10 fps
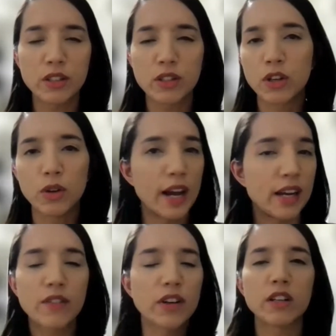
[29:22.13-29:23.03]
So I
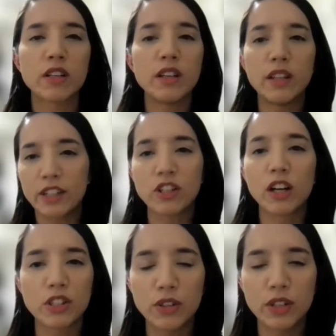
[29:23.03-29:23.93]
never like
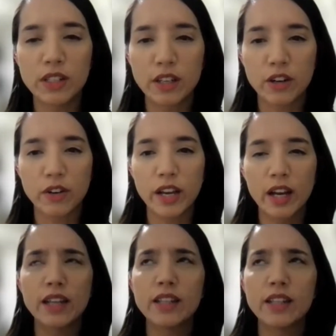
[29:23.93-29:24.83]
taught students in Korea.
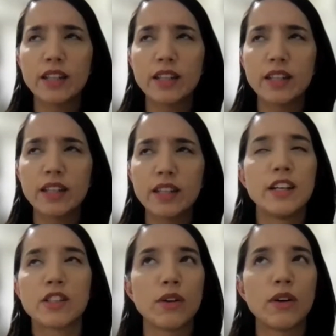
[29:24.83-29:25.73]
I did. Yeah.
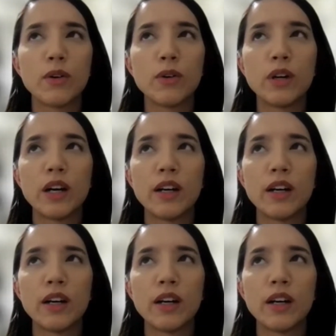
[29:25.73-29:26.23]
So,